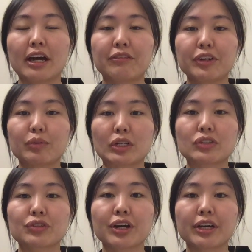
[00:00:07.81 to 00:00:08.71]
Every
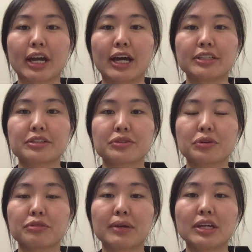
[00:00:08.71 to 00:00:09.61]
restaurant has its
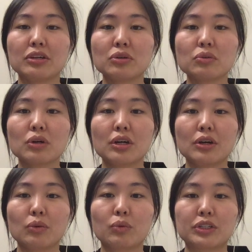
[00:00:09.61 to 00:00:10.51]
own menu,
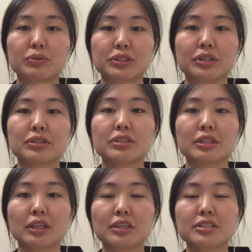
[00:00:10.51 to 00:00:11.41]
which returns
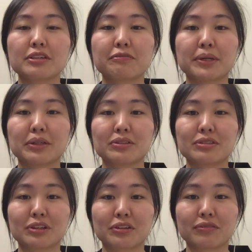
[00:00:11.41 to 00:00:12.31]
a list of meals
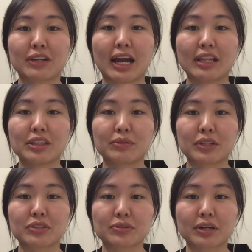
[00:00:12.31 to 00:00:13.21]
served at the
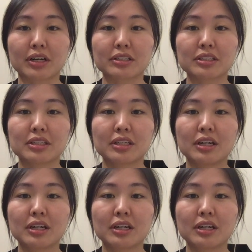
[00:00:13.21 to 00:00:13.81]
restaurant,